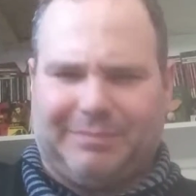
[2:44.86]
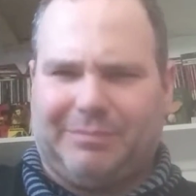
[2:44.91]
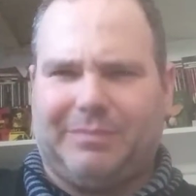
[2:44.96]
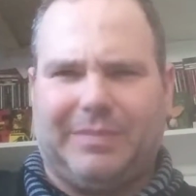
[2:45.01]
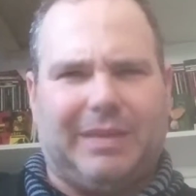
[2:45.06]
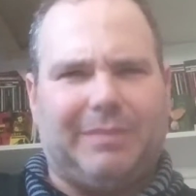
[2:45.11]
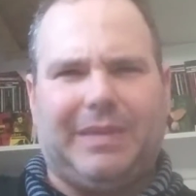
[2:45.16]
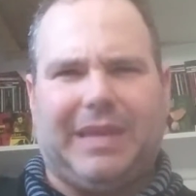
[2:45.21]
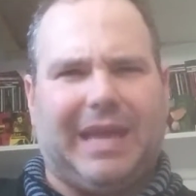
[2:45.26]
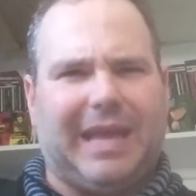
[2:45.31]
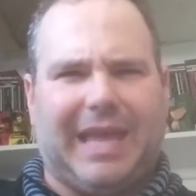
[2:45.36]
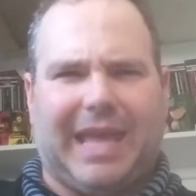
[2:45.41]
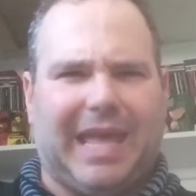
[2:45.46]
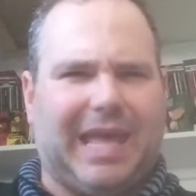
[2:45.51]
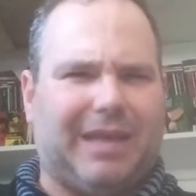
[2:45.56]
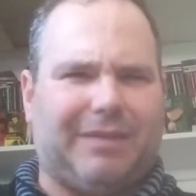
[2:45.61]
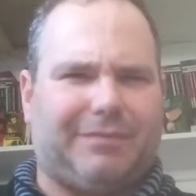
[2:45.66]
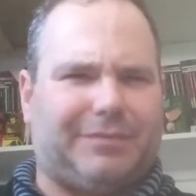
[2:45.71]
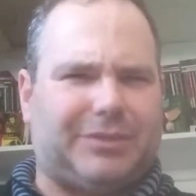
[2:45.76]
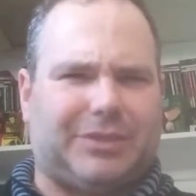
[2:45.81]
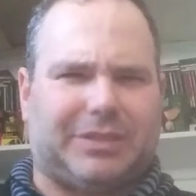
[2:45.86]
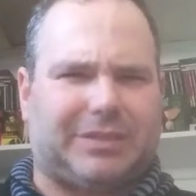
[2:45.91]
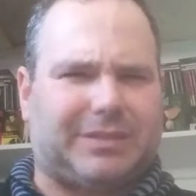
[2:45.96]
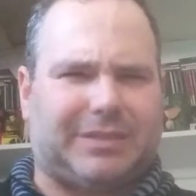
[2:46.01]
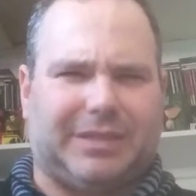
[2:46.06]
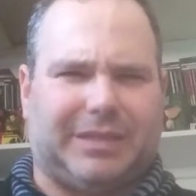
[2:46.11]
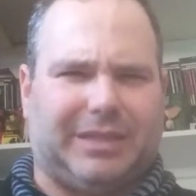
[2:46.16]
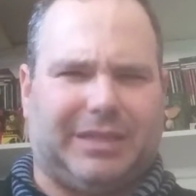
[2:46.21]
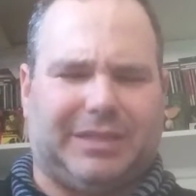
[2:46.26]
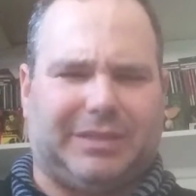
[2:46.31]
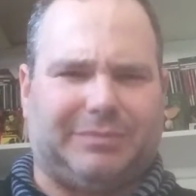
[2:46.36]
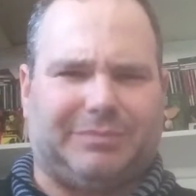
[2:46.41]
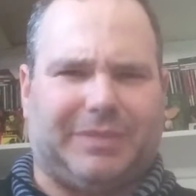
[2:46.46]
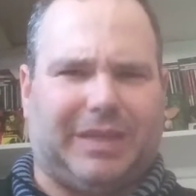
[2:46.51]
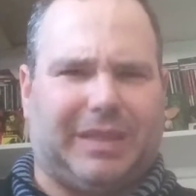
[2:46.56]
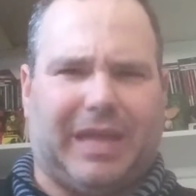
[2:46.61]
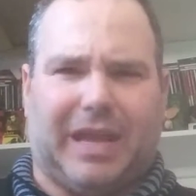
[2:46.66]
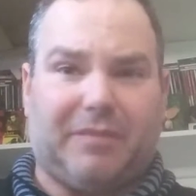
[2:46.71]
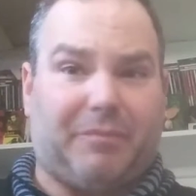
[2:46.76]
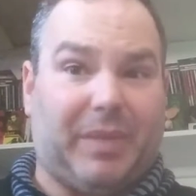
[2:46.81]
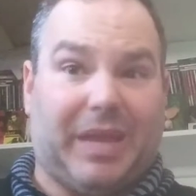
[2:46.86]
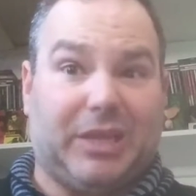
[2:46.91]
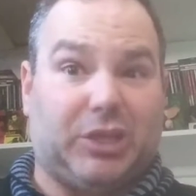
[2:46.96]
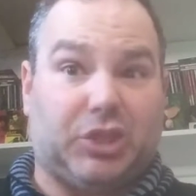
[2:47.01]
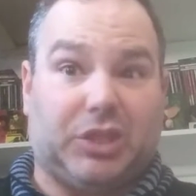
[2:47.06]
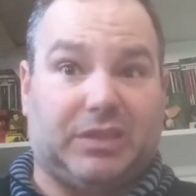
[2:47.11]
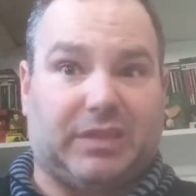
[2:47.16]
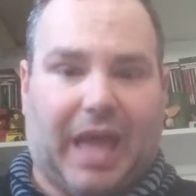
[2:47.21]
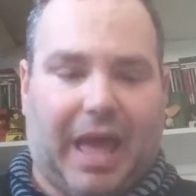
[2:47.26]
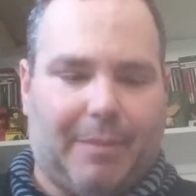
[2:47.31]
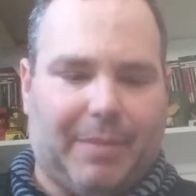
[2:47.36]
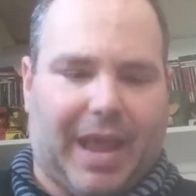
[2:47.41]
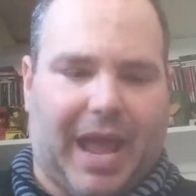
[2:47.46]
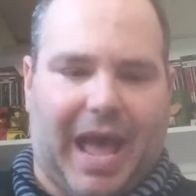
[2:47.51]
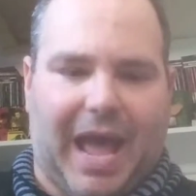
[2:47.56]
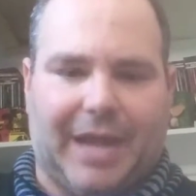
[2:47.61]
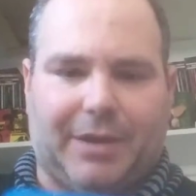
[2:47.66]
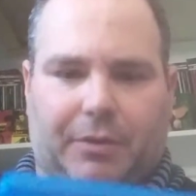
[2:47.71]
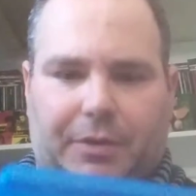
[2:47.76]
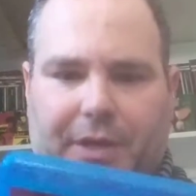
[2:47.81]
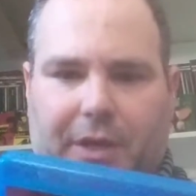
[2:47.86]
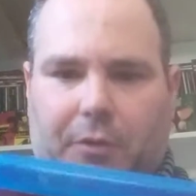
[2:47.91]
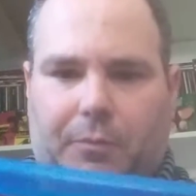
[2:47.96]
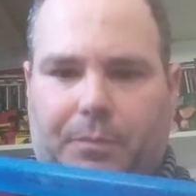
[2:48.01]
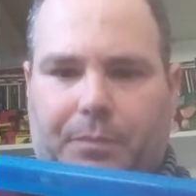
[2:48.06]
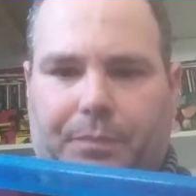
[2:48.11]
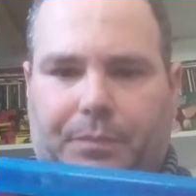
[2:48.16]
Maybe I have just a lot of patience. I mean, I don't know.